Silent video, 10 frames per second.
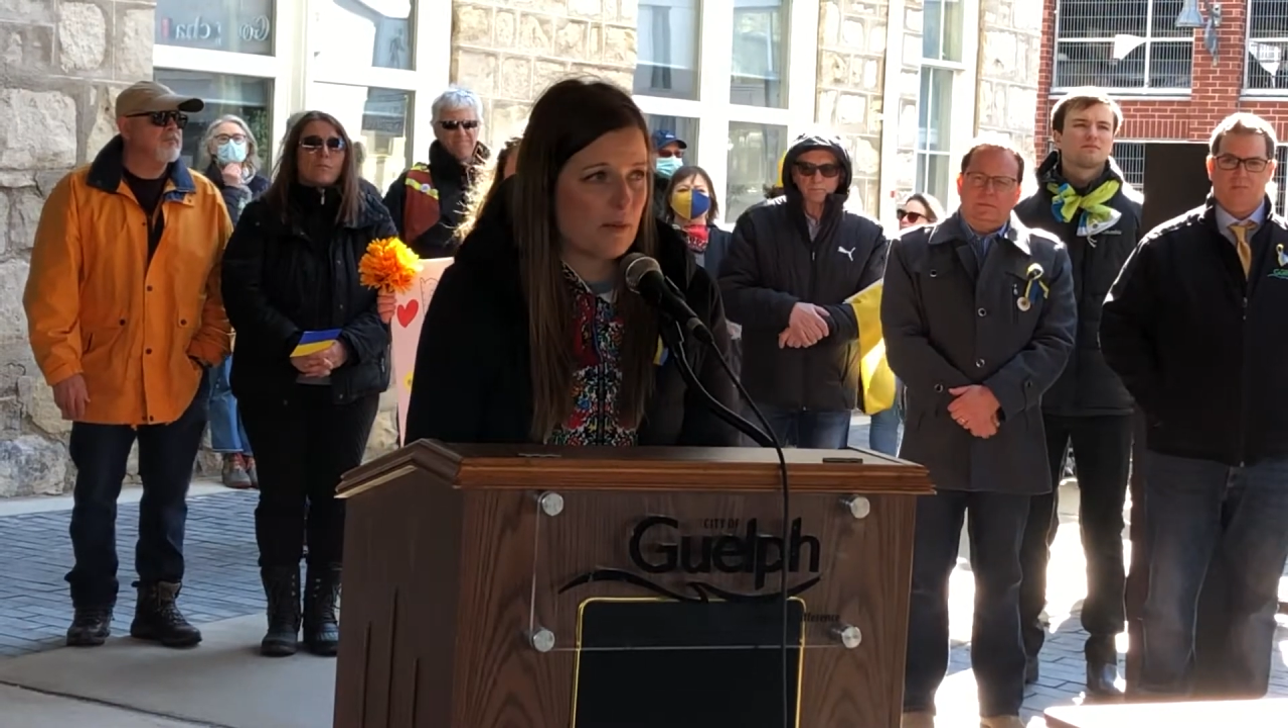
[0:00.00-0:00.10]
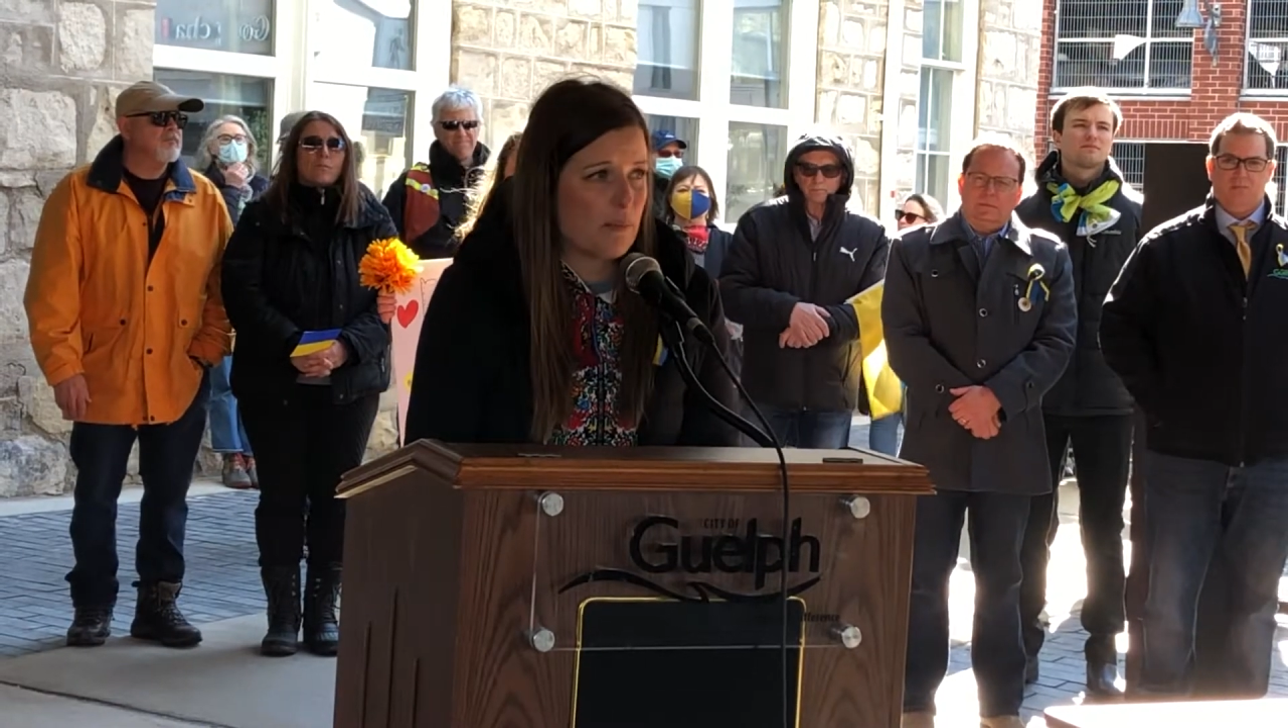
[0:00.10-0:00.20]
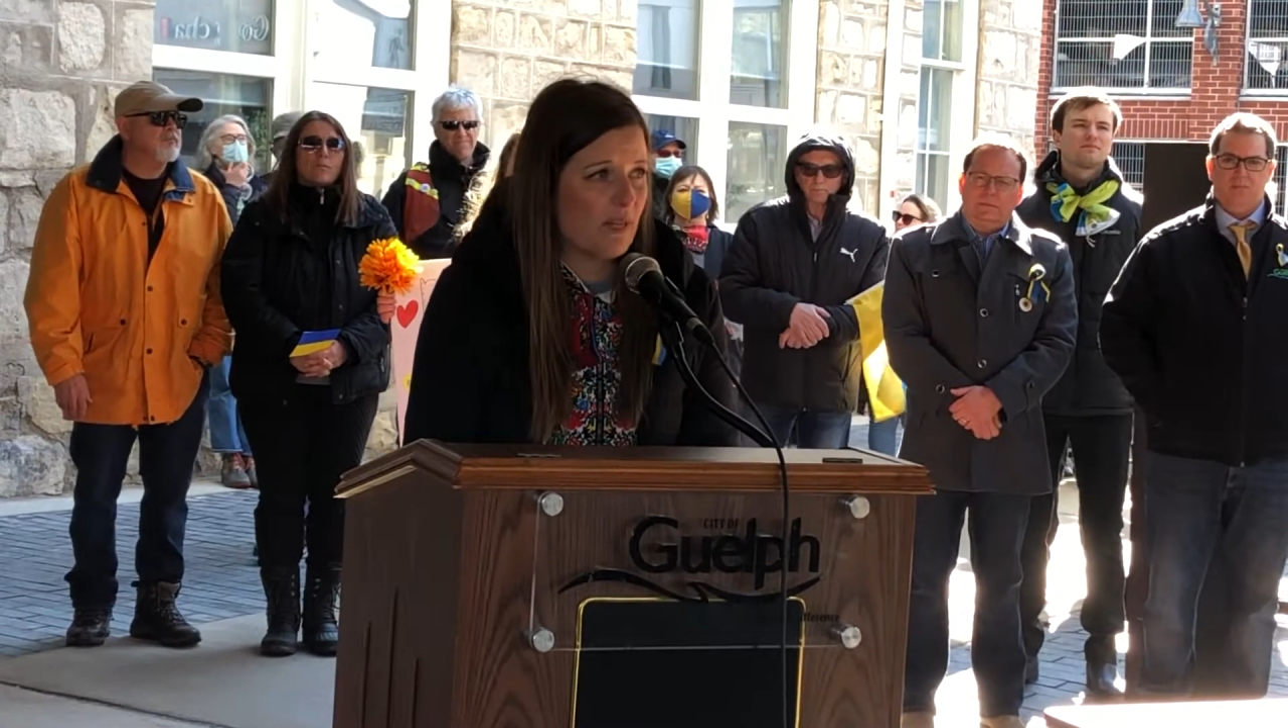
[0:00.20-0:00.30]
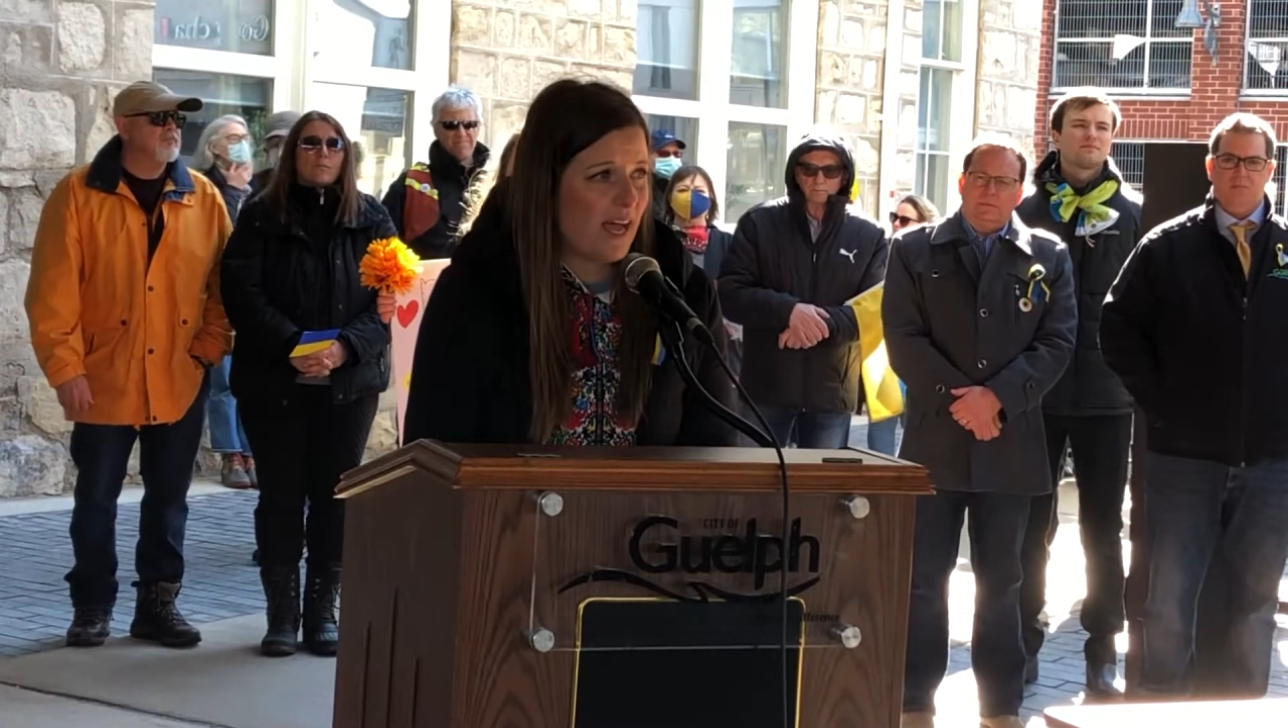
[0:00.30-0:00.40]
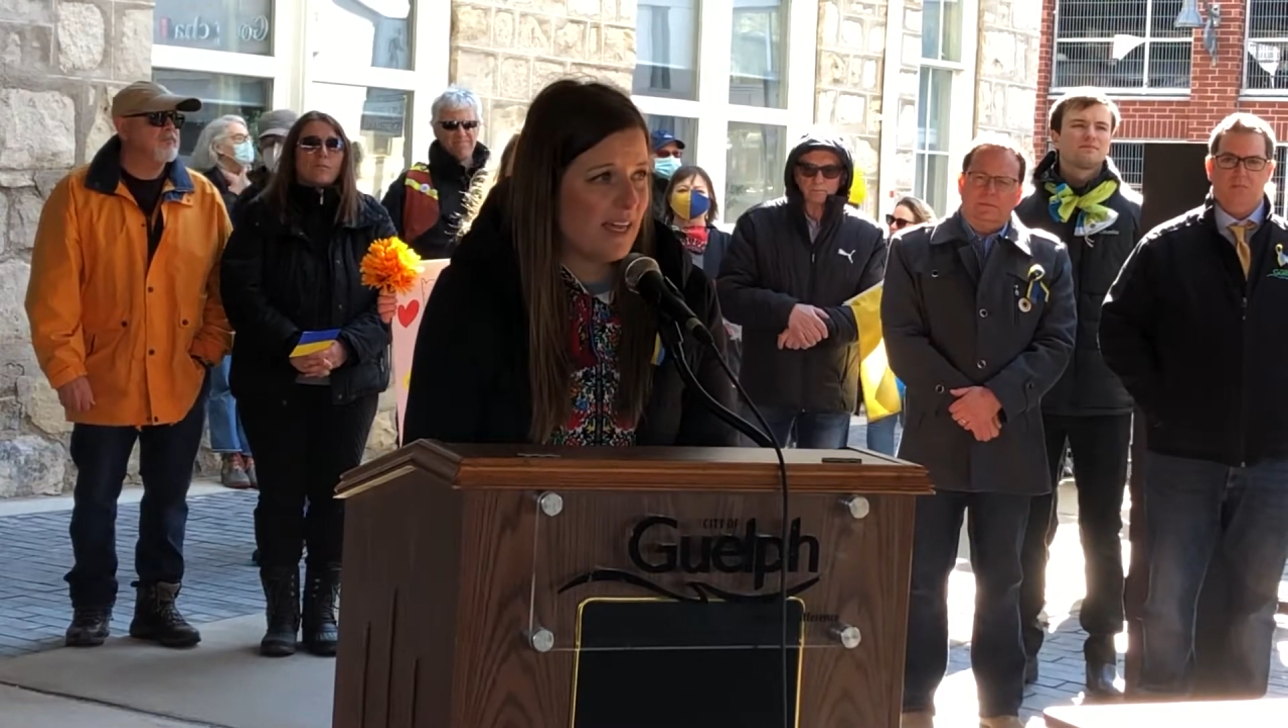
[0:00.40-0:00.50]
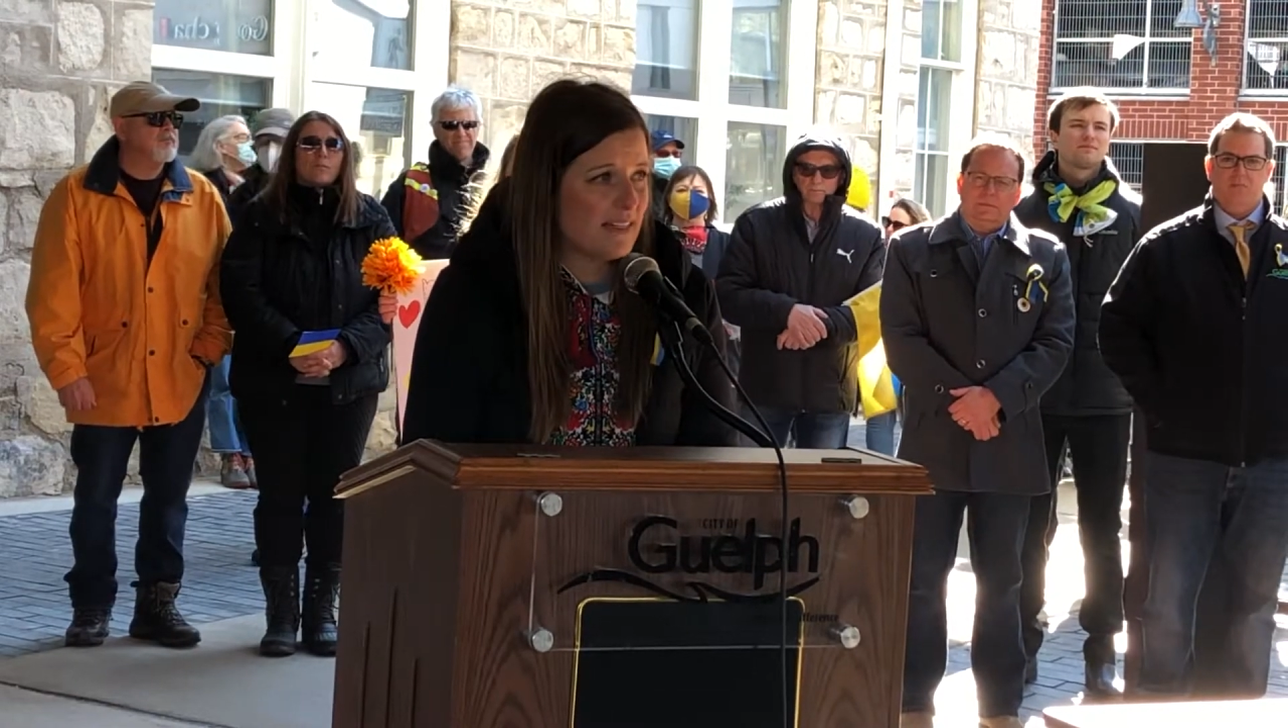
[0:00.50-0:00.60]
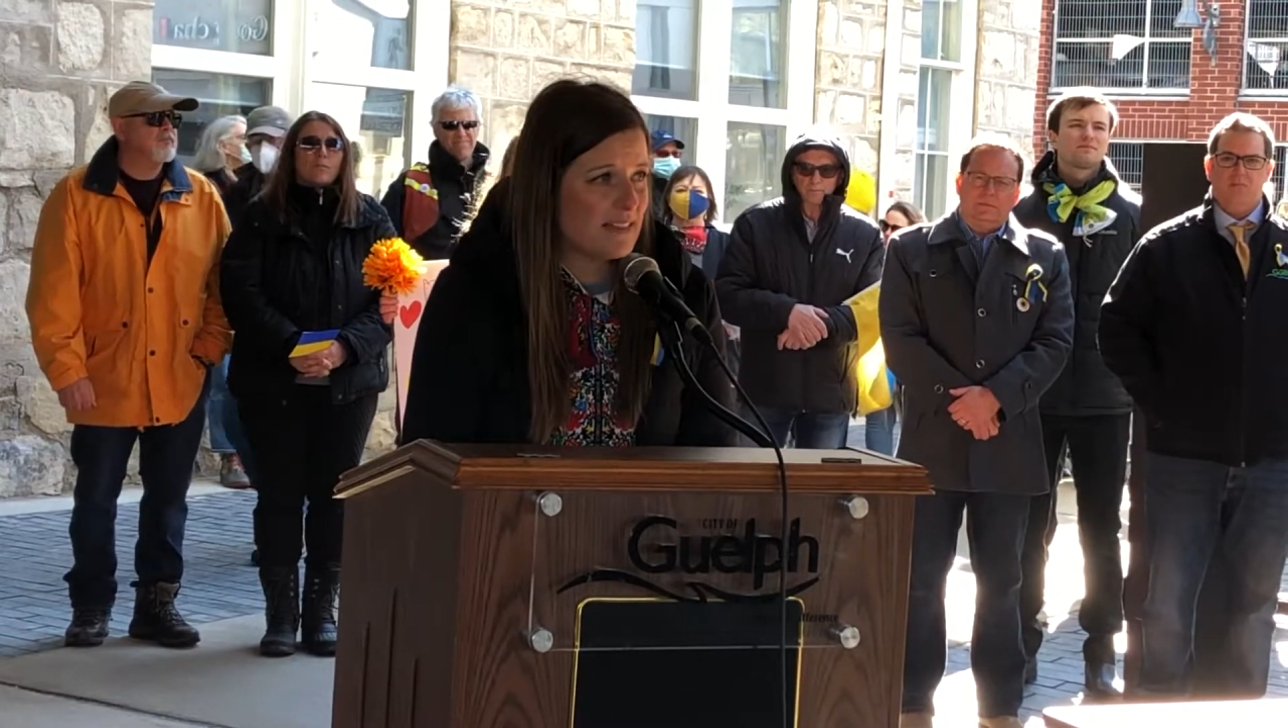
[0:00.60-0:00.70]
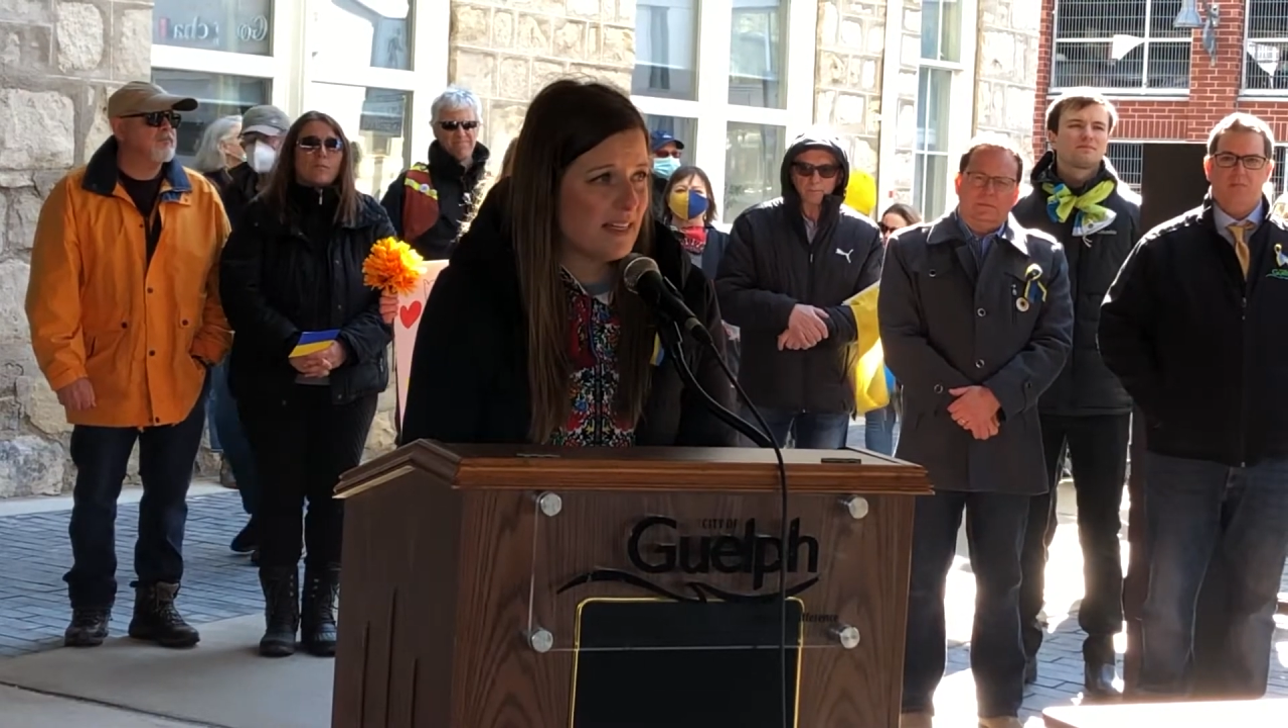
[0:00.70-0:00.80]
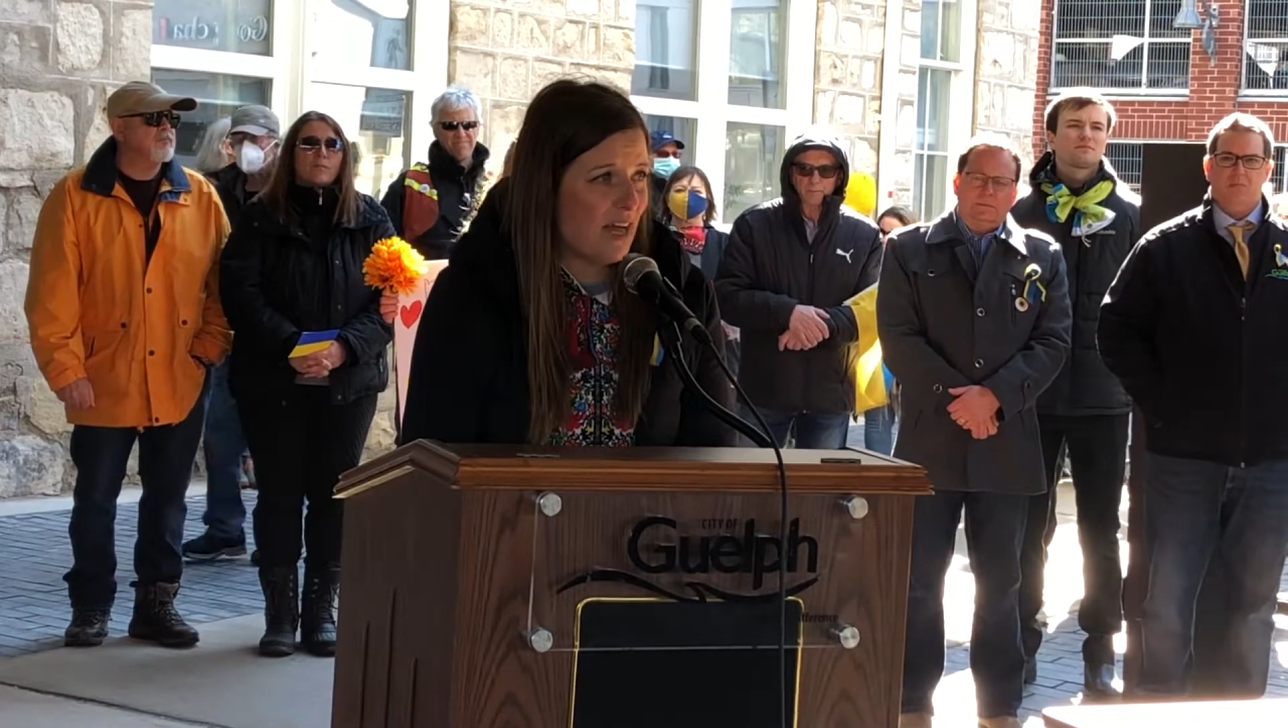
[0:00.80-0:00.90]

replies and